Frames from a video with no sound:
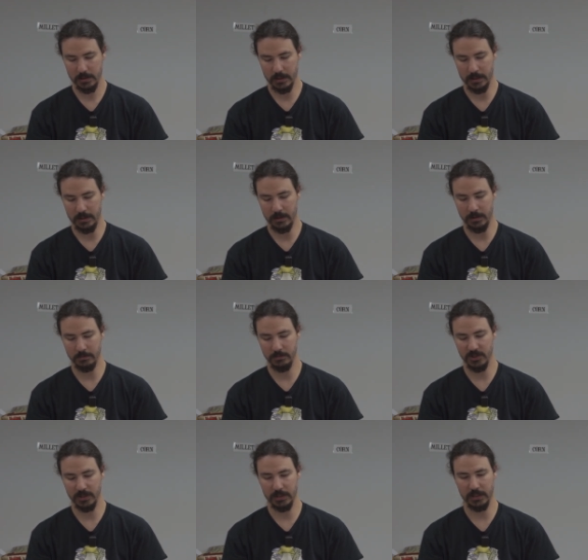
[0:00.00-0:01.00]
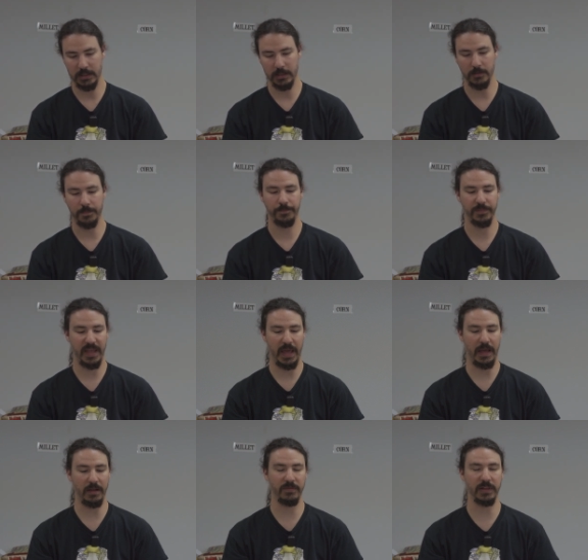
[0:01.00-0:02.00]
um, just to
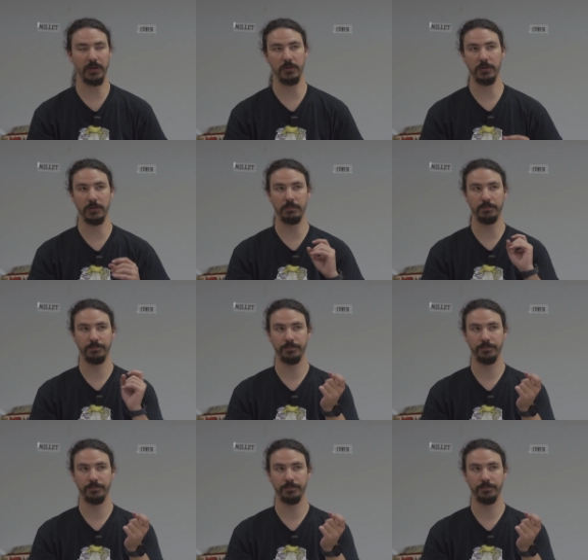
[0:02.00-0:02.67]
have little